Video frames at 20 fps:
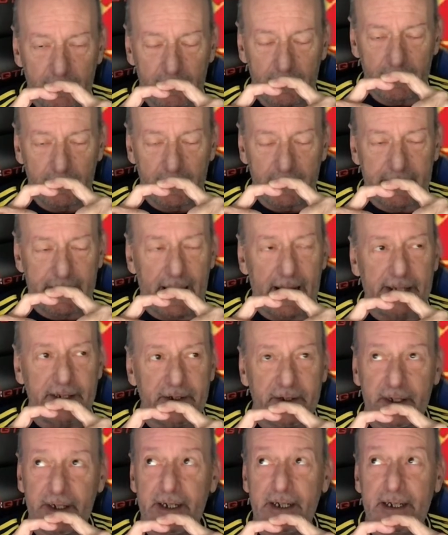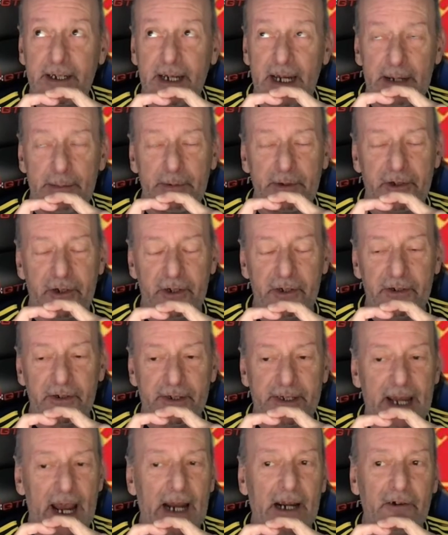the Getty Images
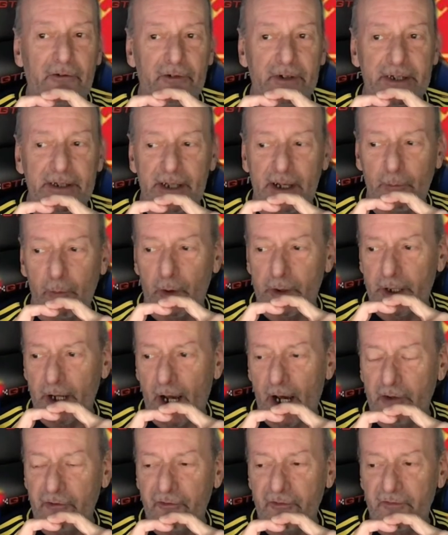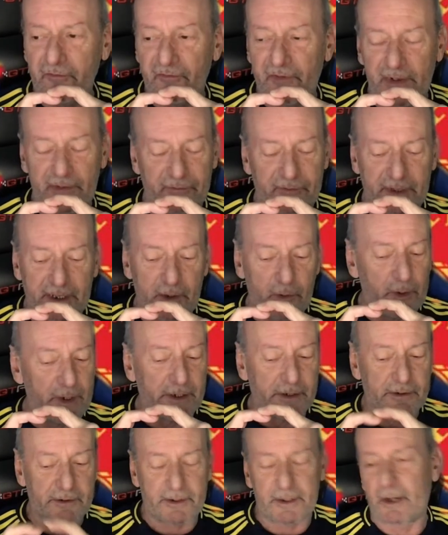gallery, they wanted 150 quid.
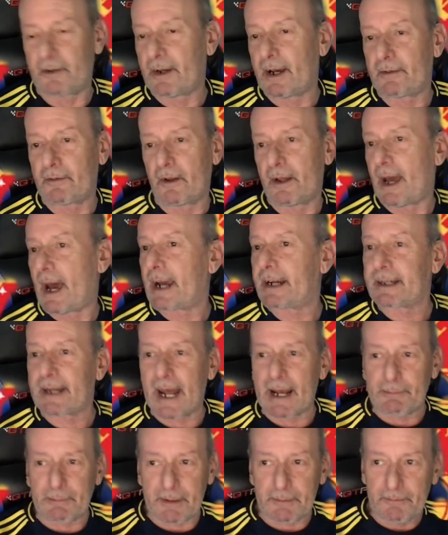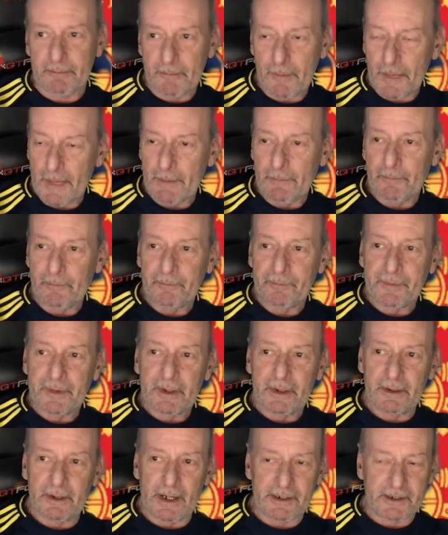So it ain't happening.
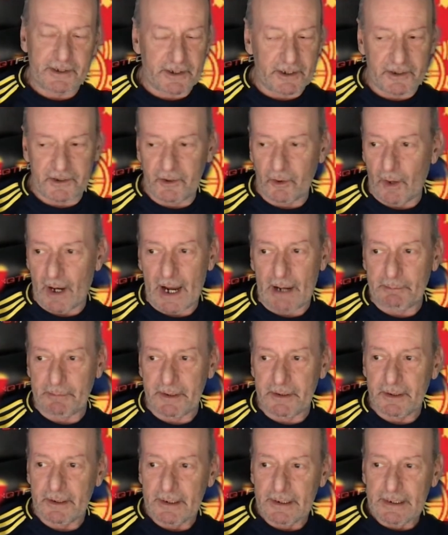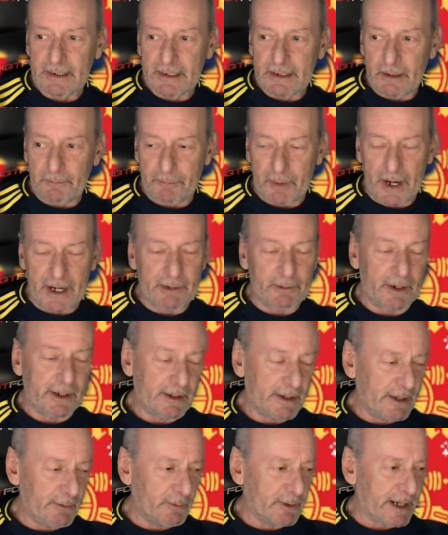That's just not happening. But
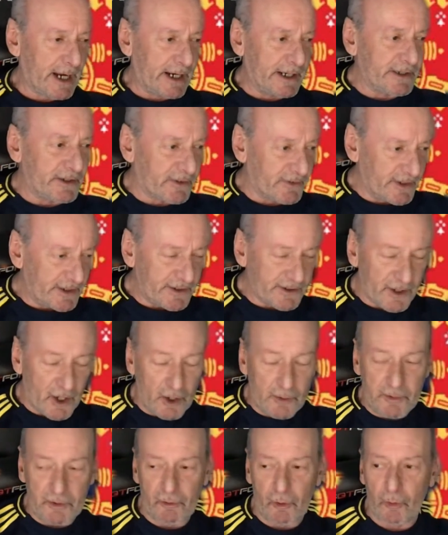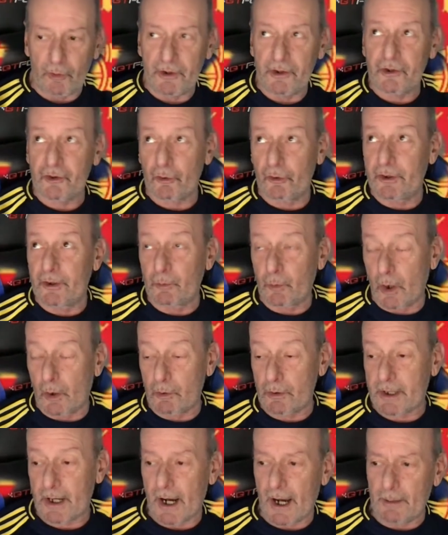anyway, we'll get into this. Hope you're all enjoying the
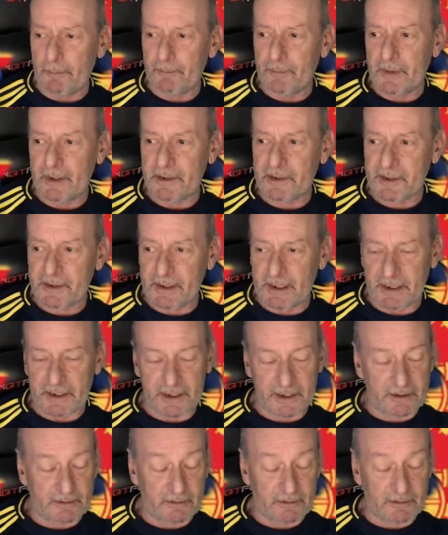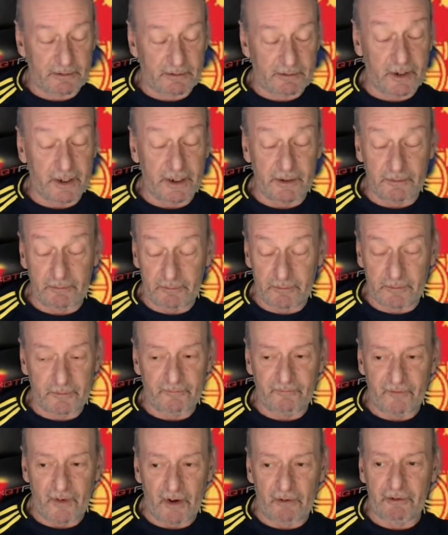World Cup. It's looking
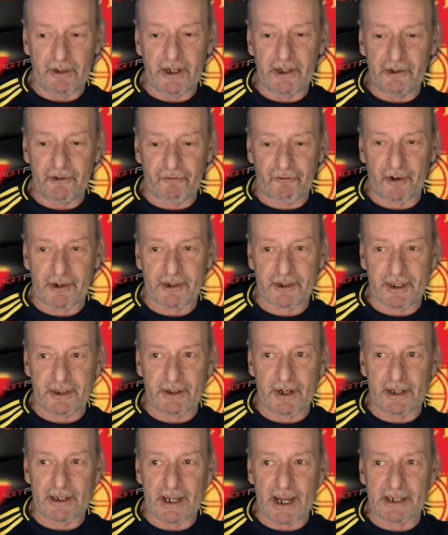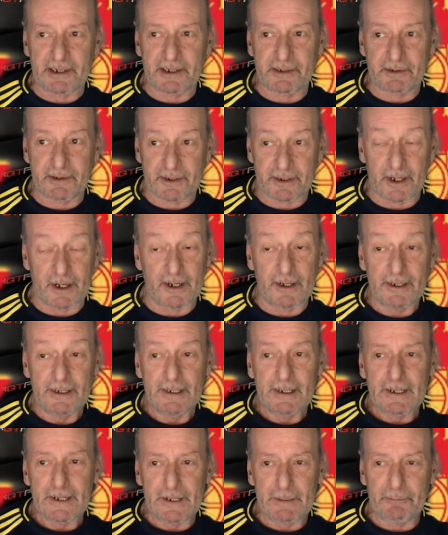very interesting as
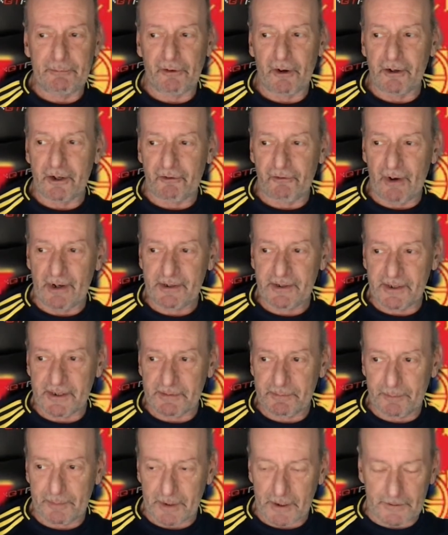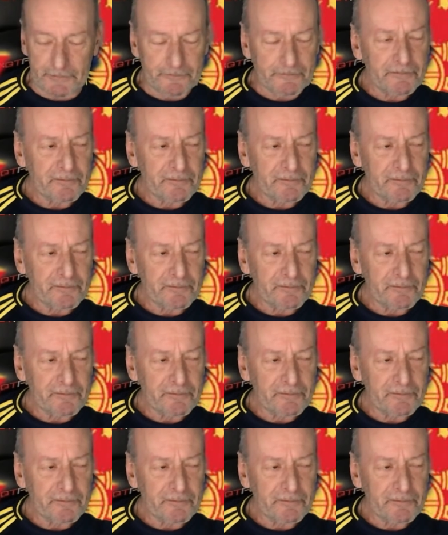it progresses. But